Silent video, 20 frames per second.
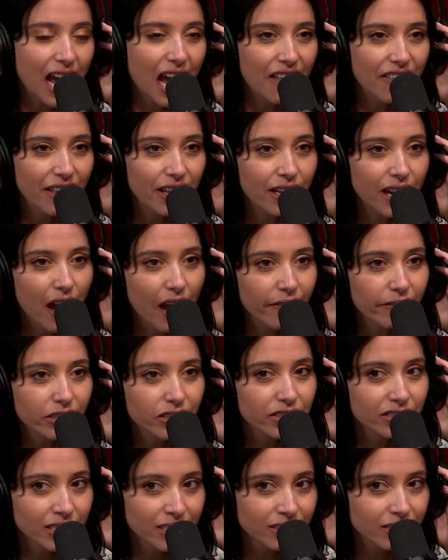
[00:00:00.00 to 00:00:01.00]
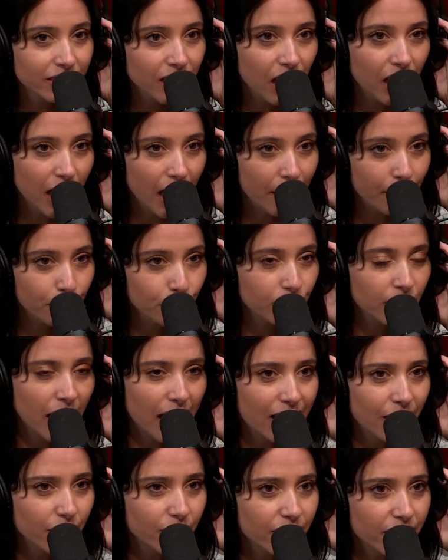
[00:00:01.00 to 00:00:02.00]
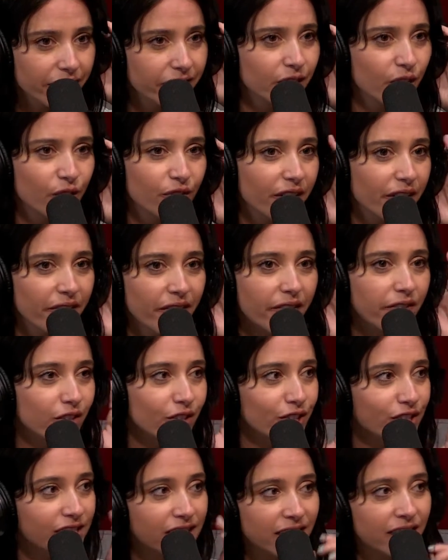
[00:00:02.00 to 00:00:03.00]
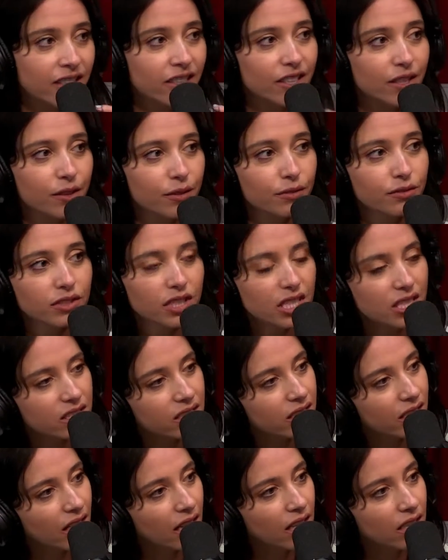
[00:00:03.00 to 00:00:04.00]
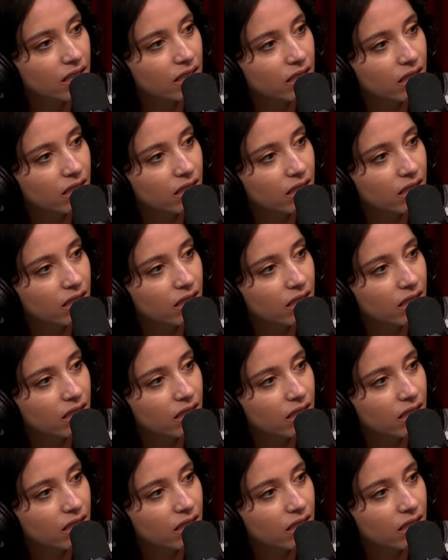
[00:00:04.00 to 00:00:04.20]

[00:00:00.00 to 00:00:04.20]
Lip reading: And then ever since then, I don't even know if I've ever seen you since then.